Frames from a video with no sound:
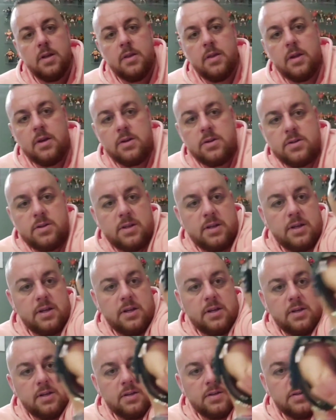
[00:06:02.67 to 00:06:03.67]
there's the
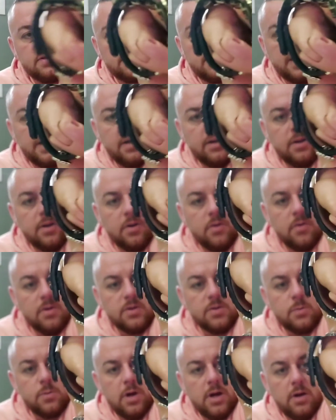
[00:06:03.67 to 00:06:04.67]
scan code
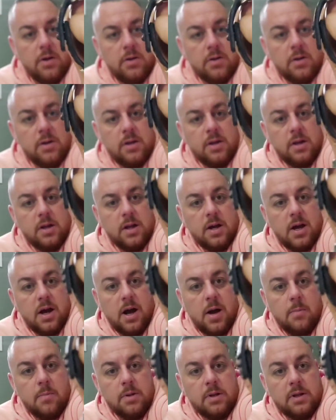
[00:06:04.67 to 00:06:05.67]
as well.
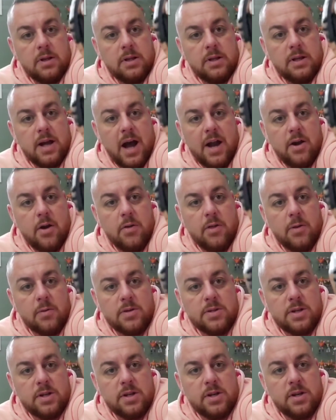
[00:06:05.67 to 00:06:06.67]
I know there
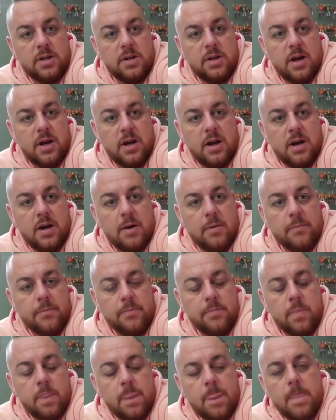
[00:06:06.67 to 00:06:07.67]
was a
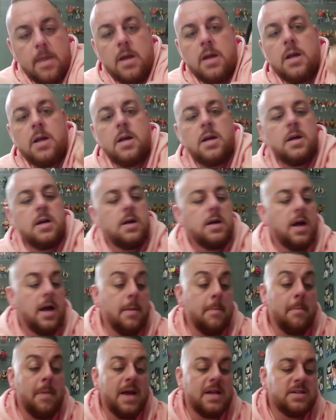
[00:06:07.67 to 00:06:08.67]

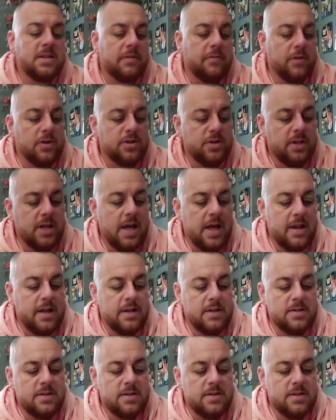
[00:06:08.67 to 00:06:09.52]
basic version that had a